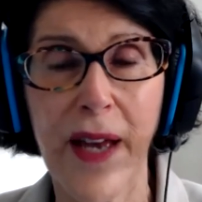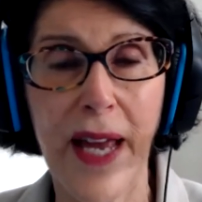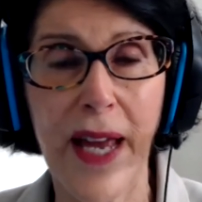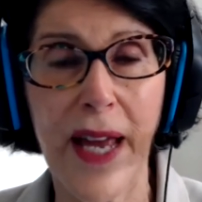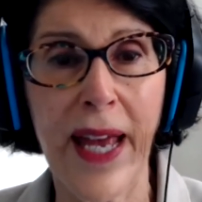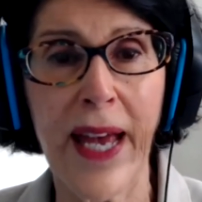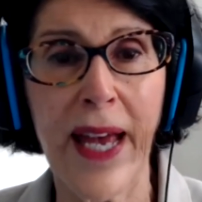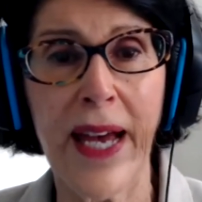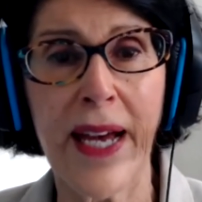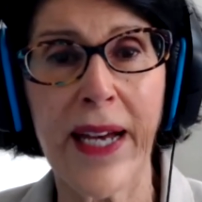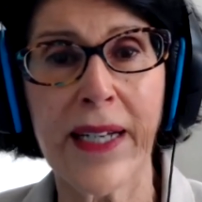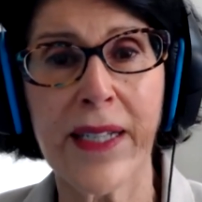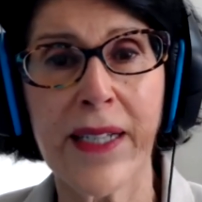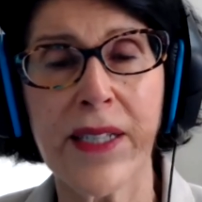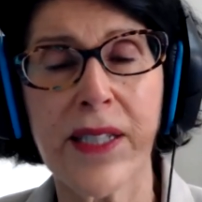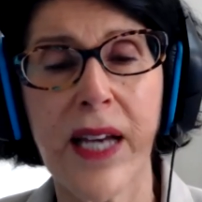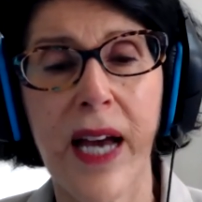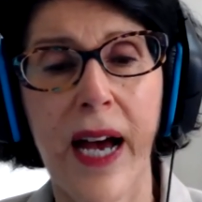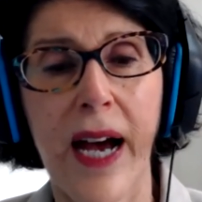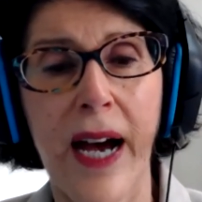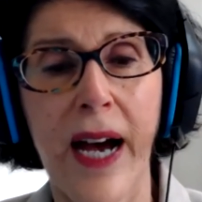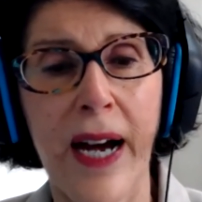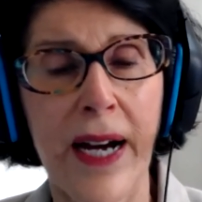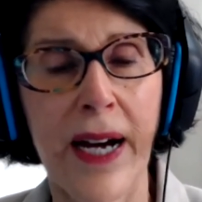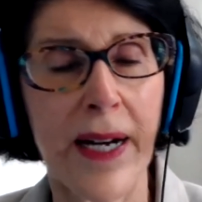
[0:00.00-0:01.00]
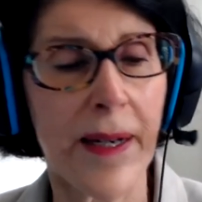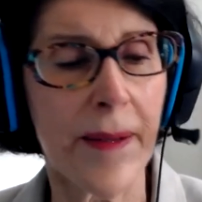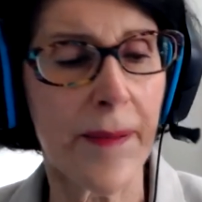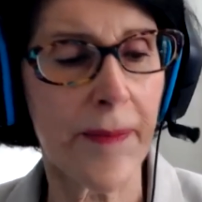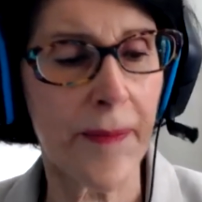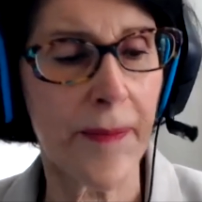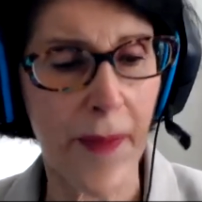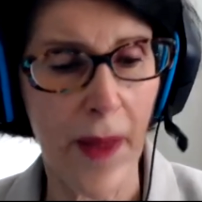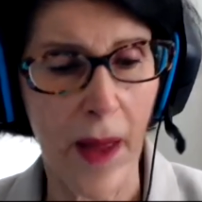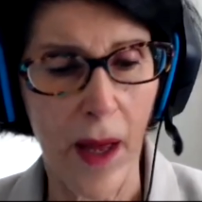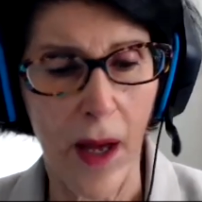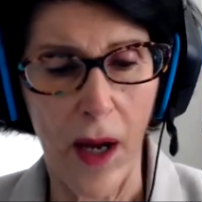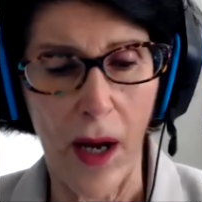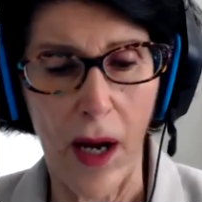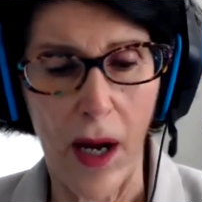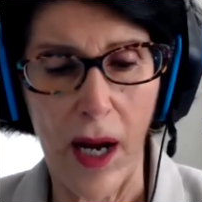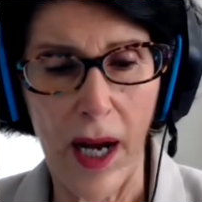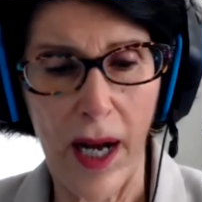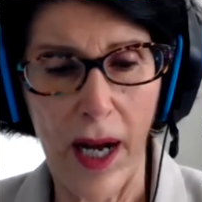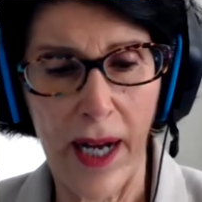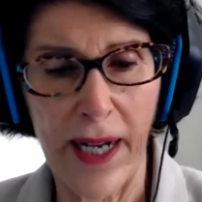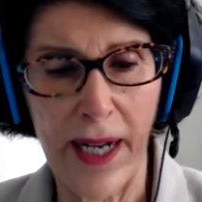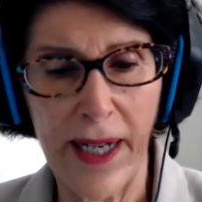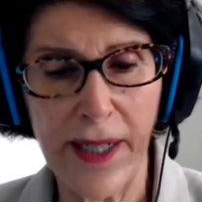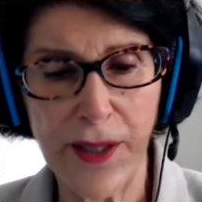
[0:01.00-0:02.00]
and
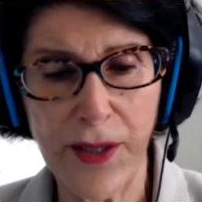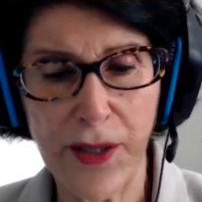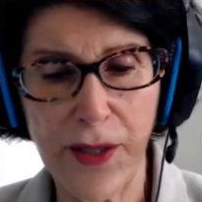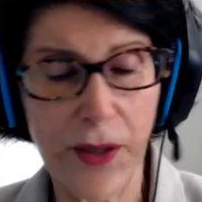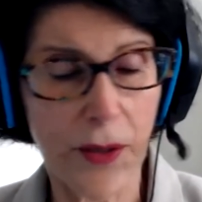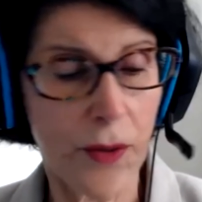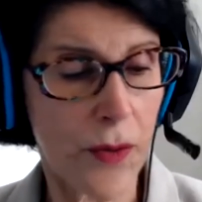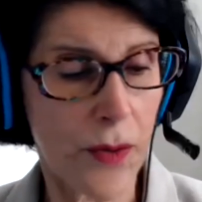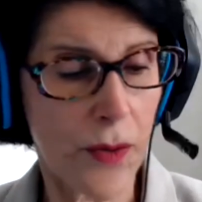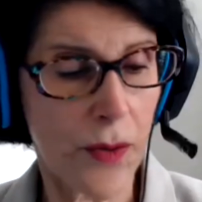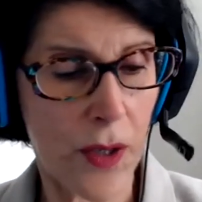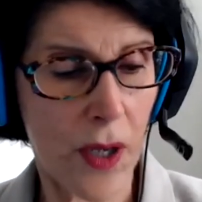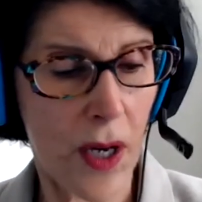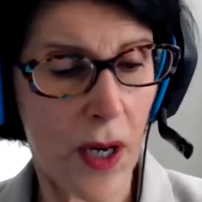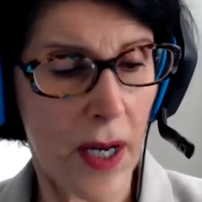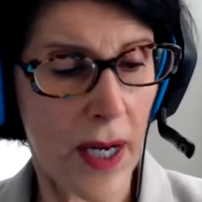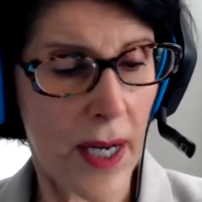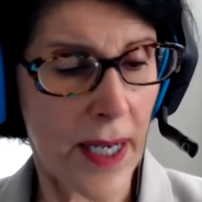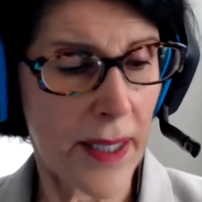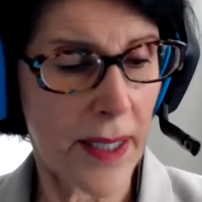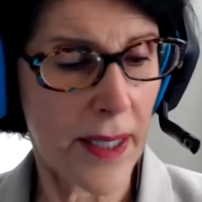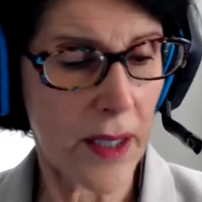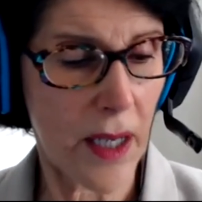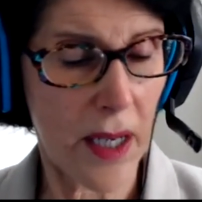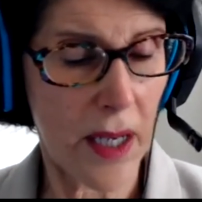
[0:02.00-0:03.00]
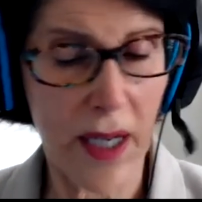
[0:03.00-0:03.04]
I do not.